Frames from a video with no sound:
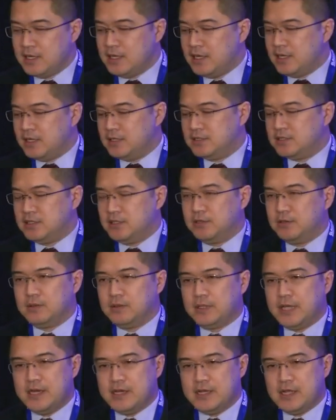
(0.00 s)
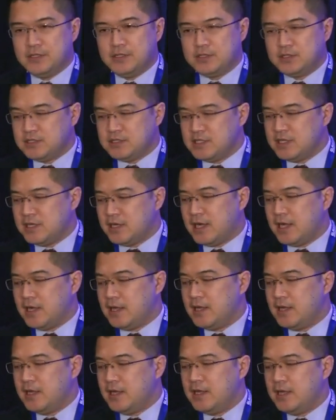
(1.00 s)
And so light enters the eye.
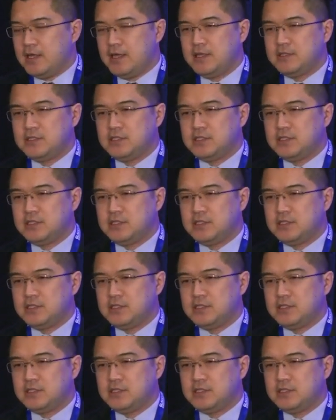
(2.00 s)
It hits